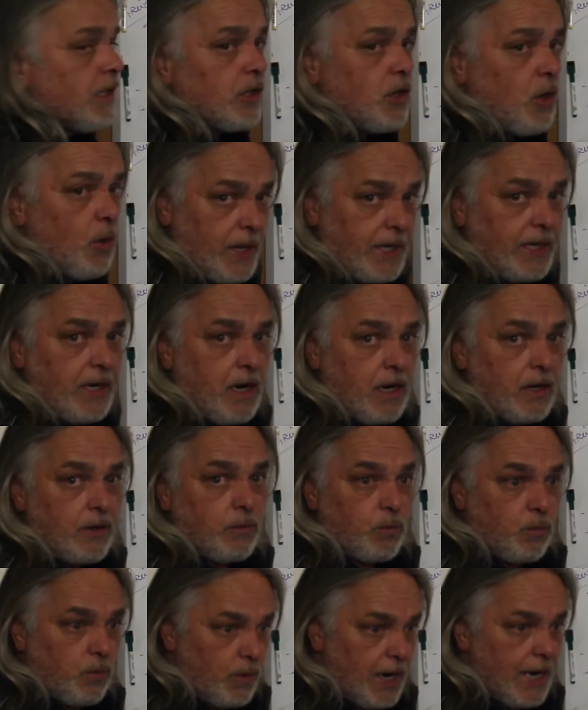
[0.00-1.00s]
going
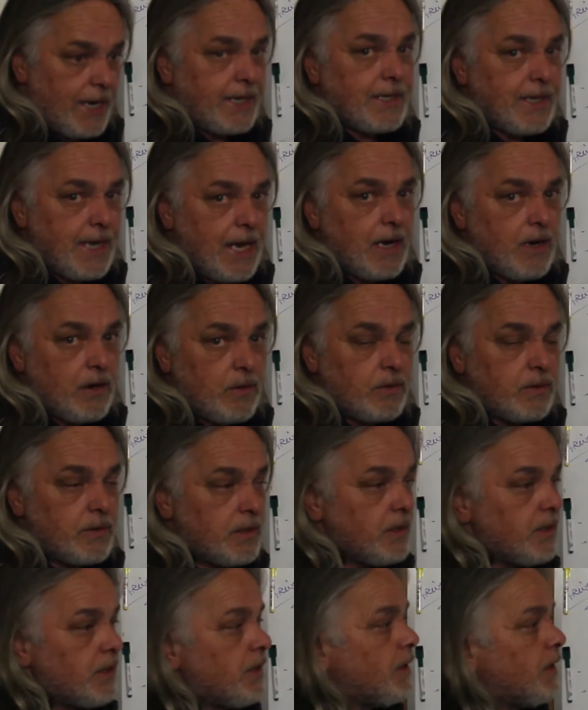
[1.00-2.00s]
on right now,
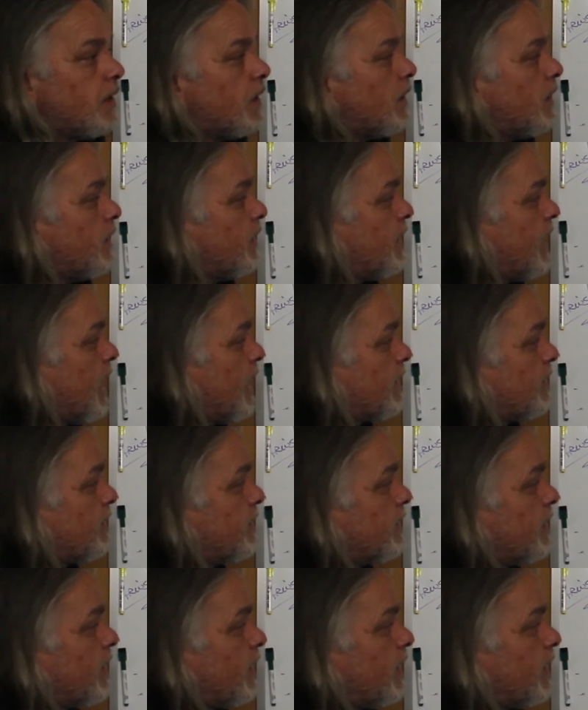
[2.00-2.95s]
that